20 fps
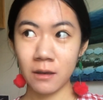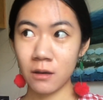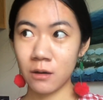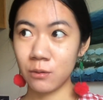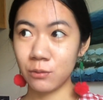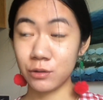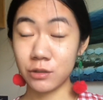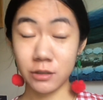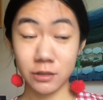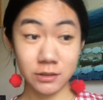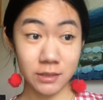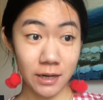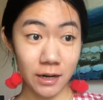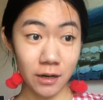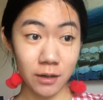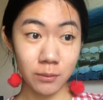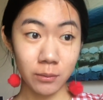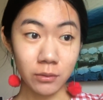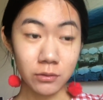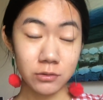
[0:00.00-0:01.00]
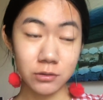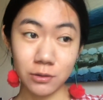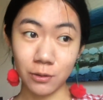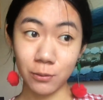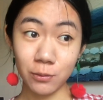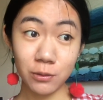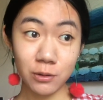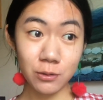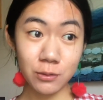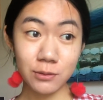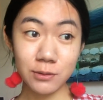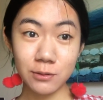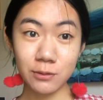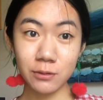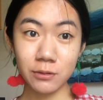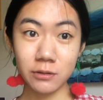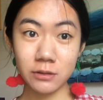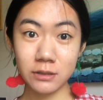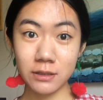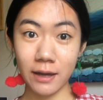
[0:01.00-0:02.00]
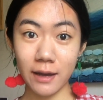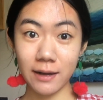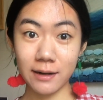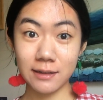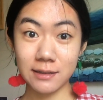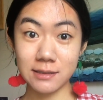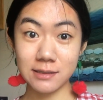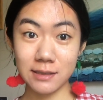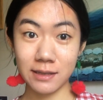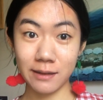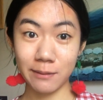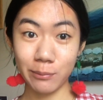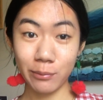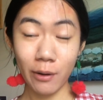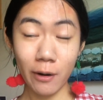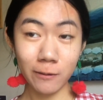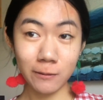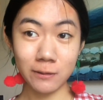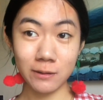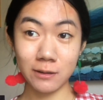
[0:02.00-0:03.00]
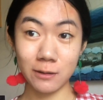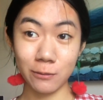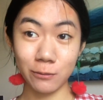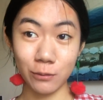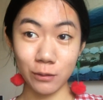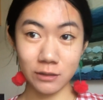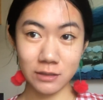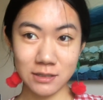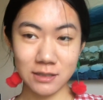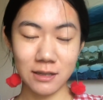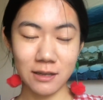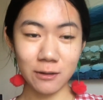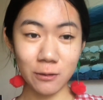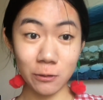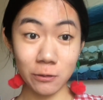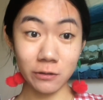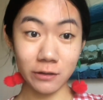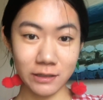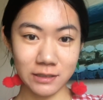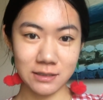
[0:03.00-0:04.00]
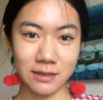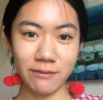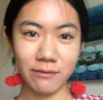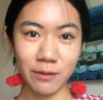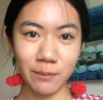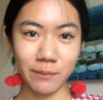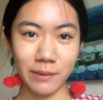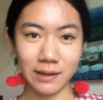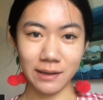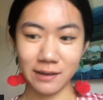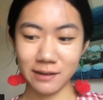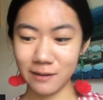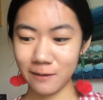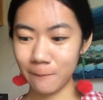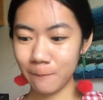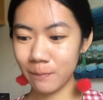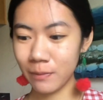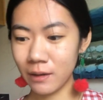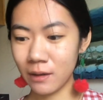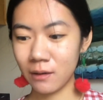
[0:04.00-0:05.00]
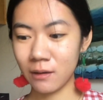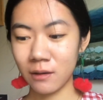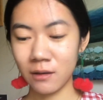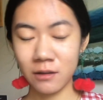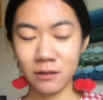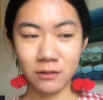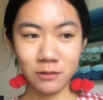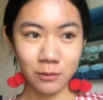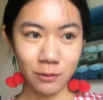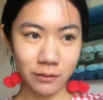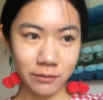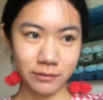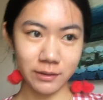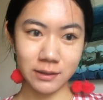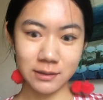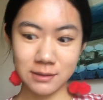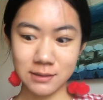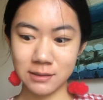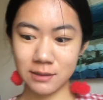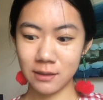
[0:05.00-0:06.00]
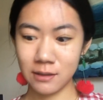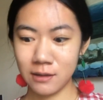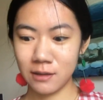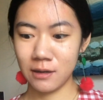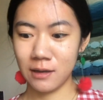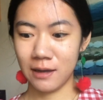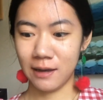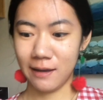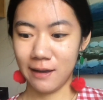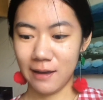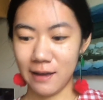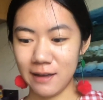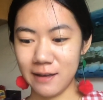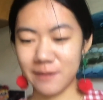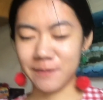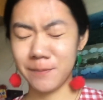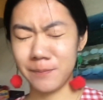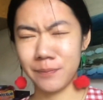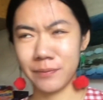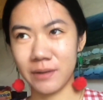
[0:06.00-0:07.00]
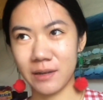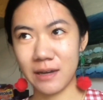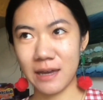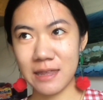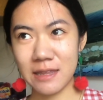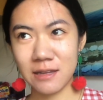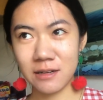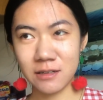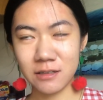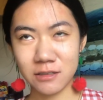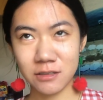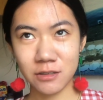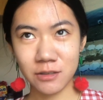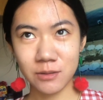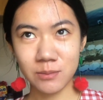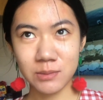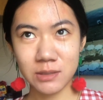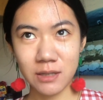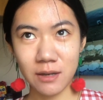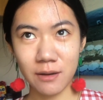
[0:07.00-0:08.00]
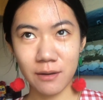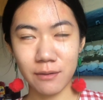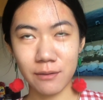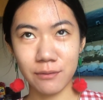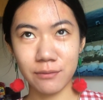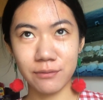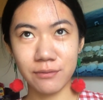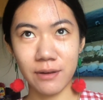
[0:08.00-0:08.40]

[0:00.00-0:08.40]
which are terrible. Don't use Google Chat. It's like probably the worst thing Google has ever made. No offense. And then in terms of